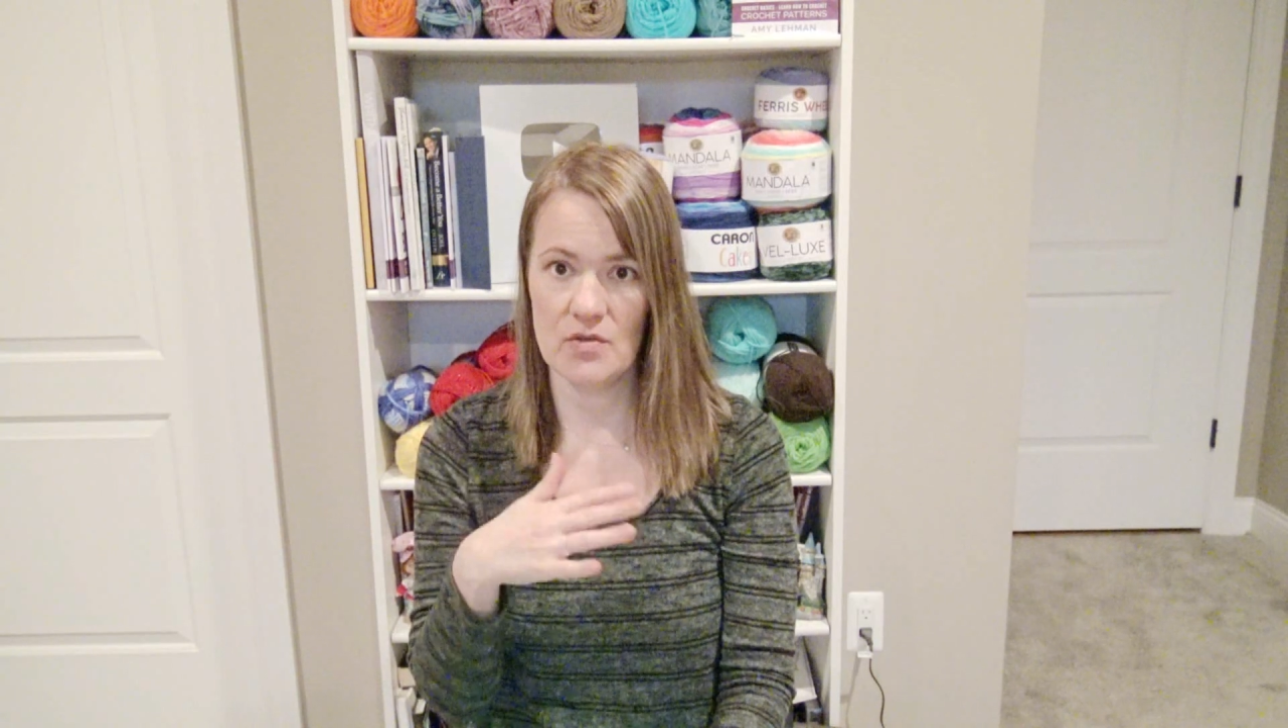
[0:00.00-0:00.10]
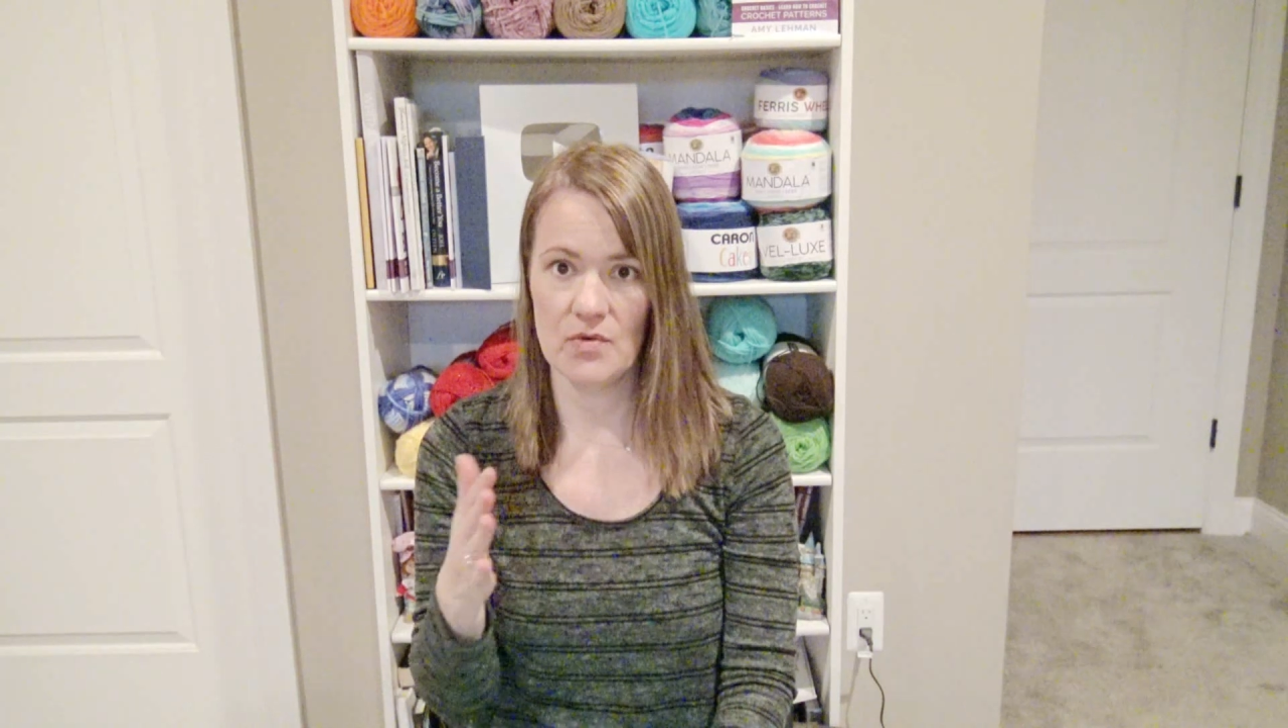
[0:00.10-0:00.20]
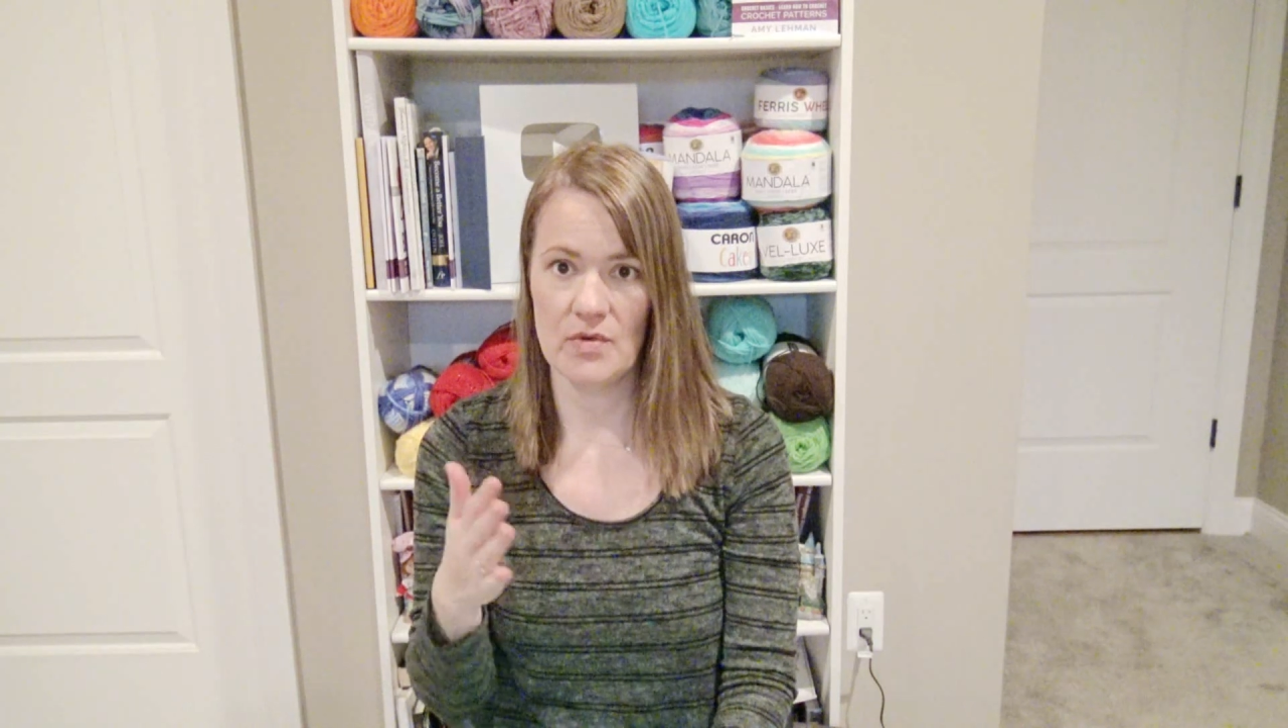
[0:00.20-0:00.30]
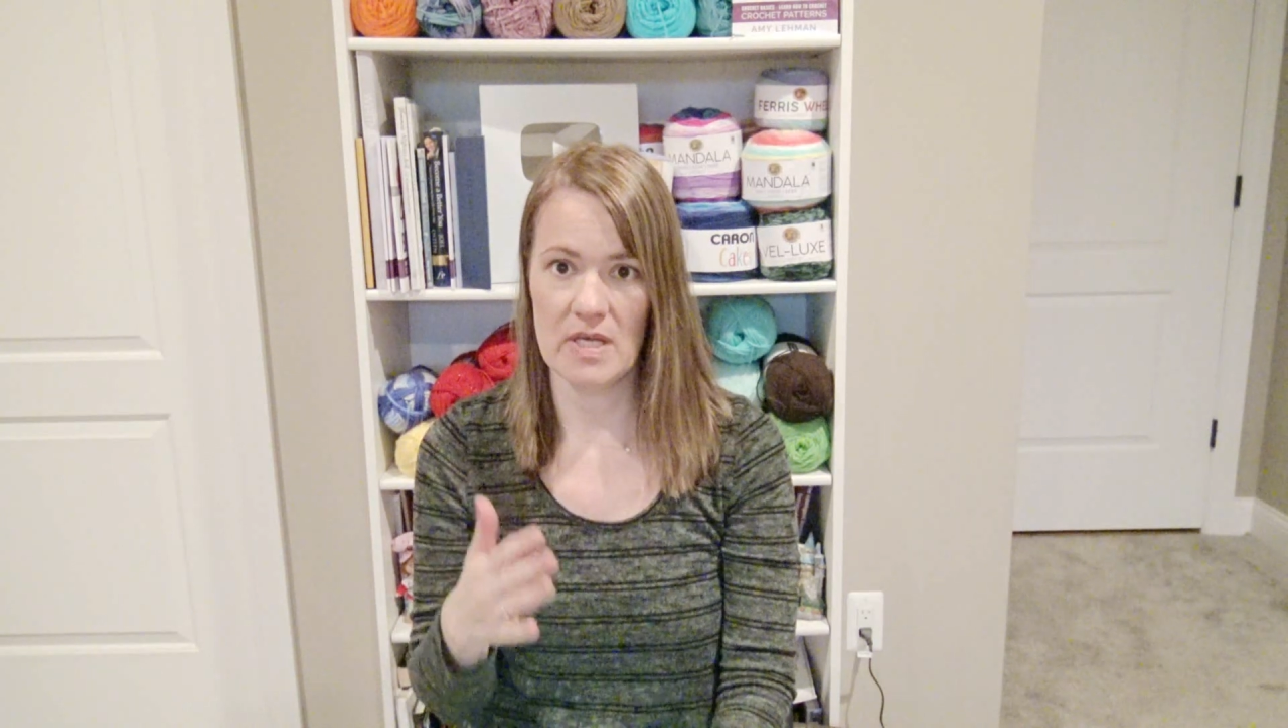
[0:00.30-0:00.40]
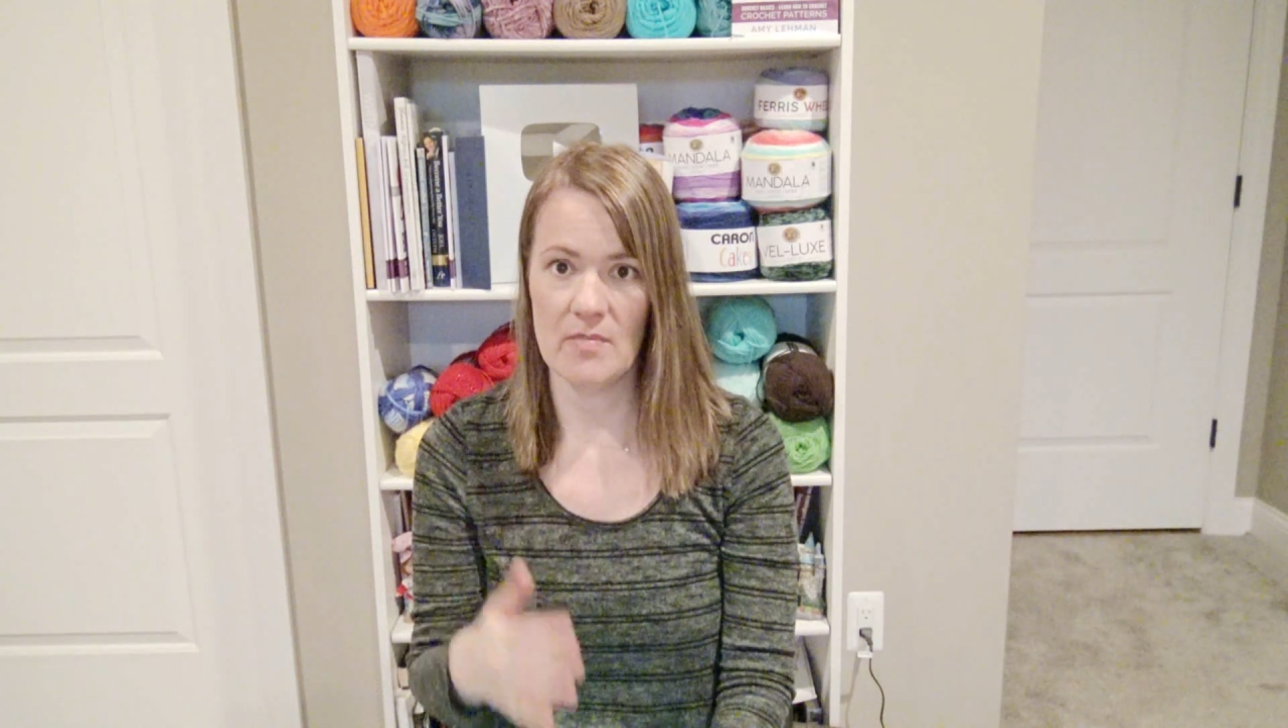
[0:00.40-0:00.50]

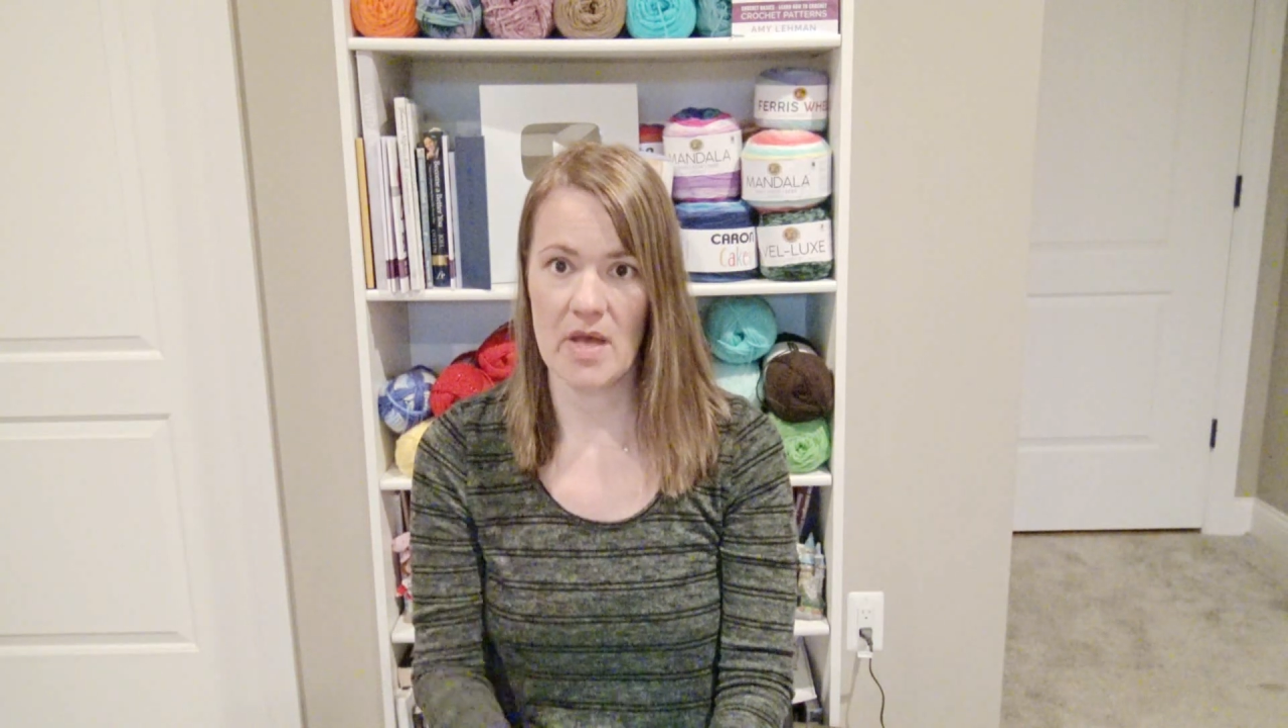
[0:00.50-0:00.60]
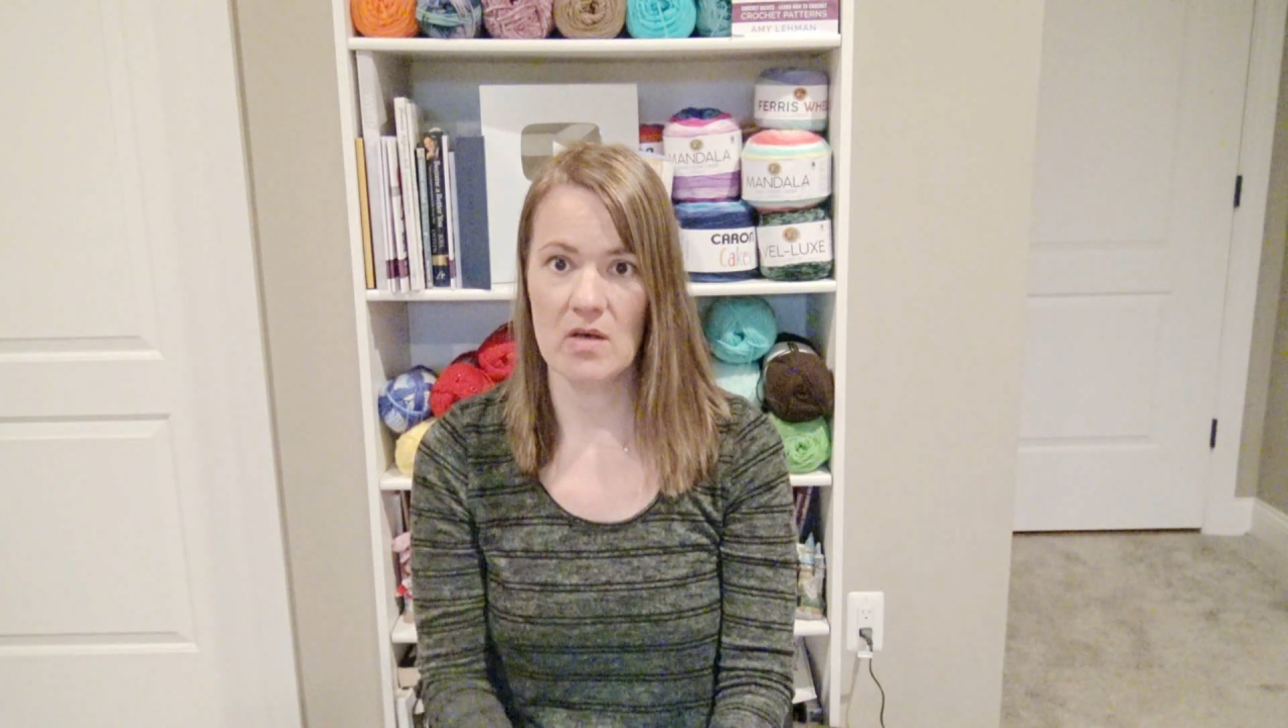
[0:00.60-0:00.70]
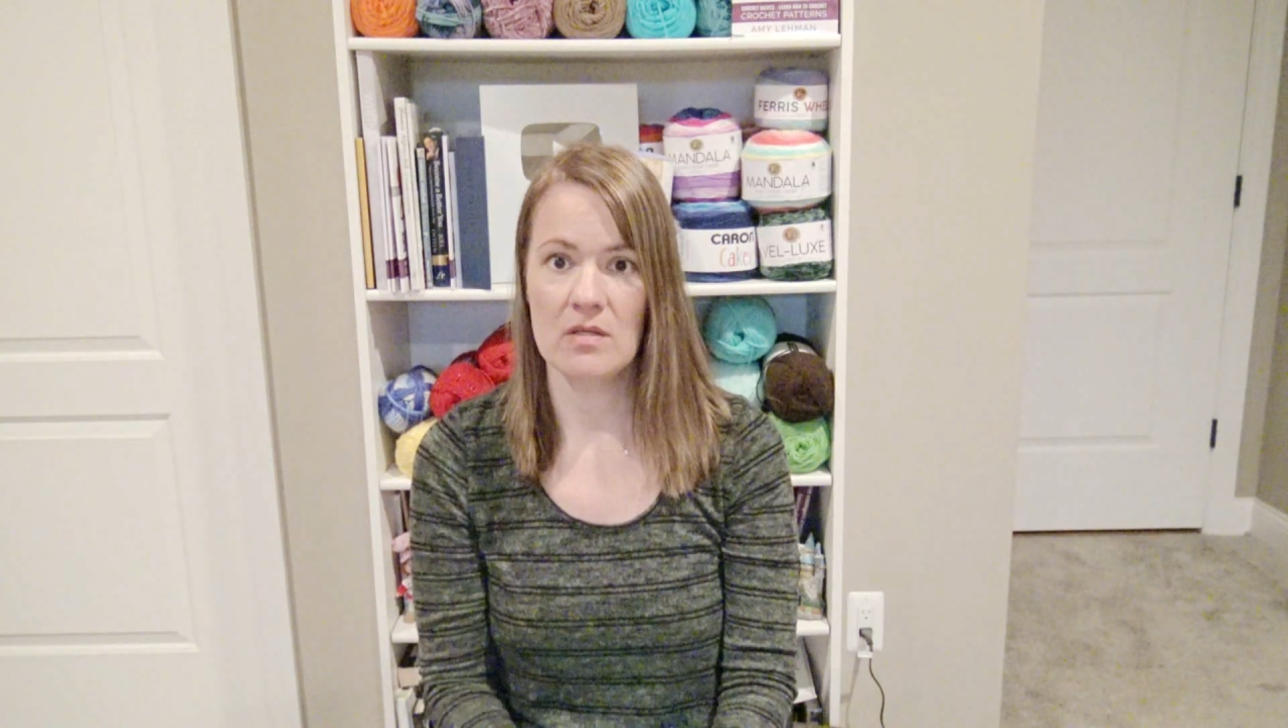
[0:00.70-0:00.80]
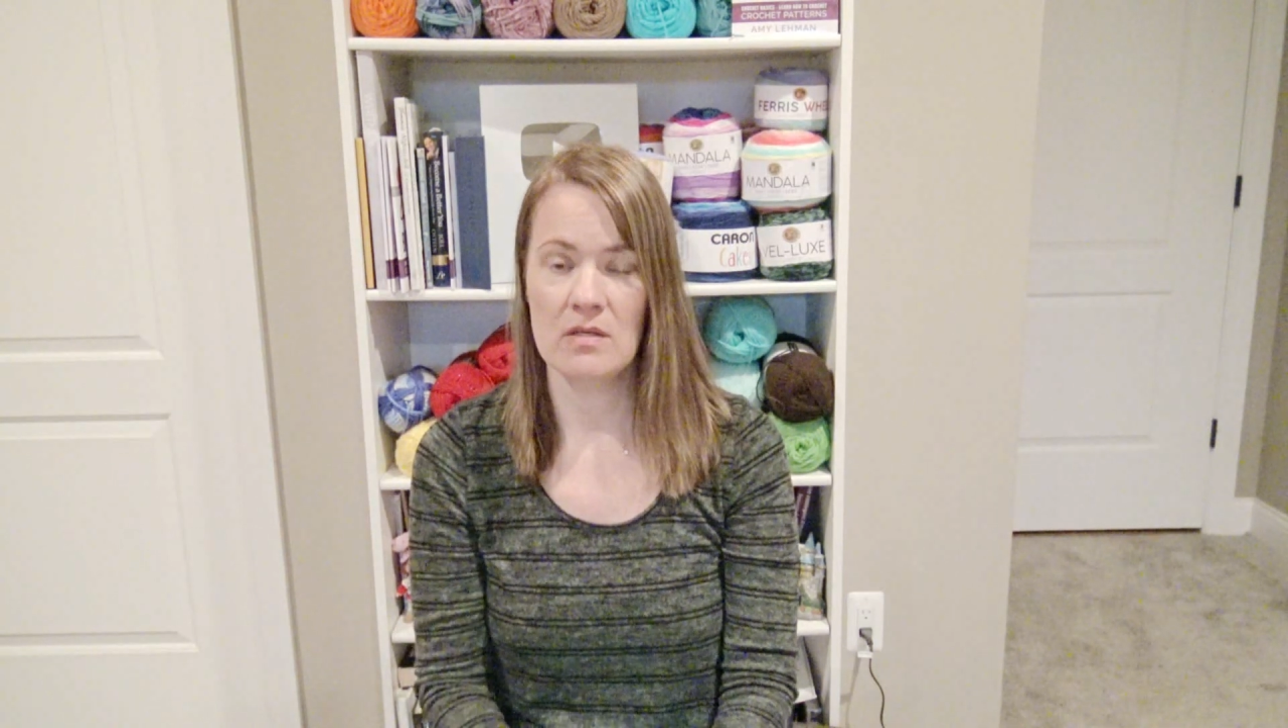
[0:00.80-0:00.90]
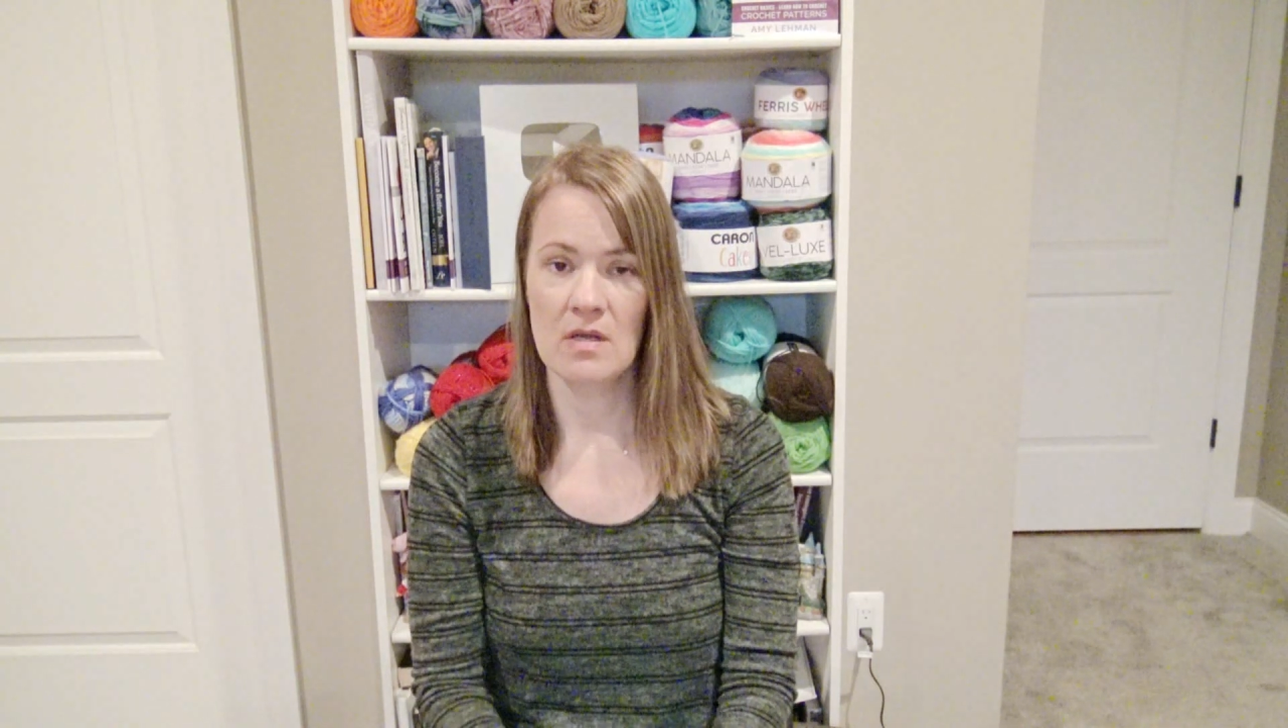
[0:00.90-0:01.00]
through an email.